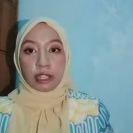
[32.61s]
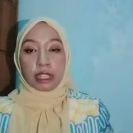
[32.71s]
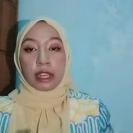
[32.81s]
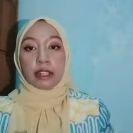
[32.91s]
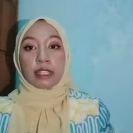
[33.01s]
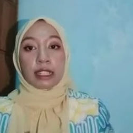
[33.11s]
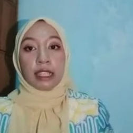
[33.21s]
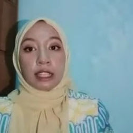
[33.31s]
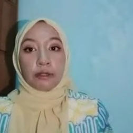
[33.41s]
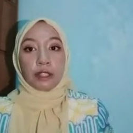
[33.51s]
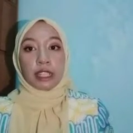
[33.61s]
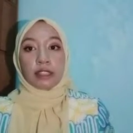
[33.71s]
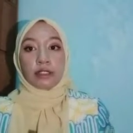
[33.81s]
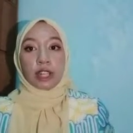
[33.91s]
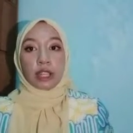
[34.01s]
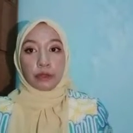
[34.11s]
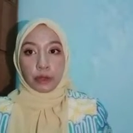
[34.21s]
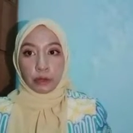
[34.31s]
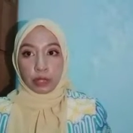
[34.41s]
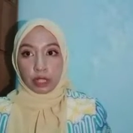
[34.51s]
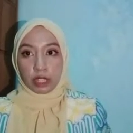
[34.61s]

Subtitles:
are relatively straightforward.